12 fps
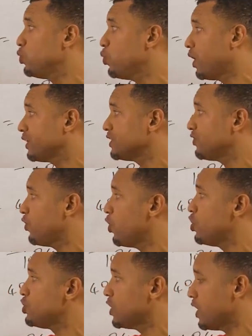What is
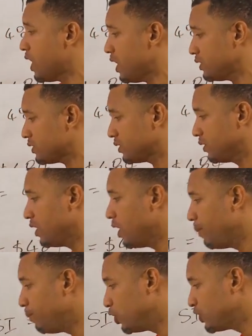$400
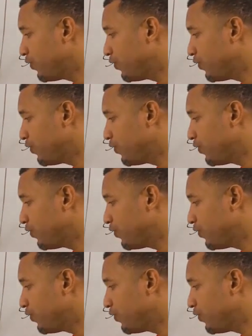plus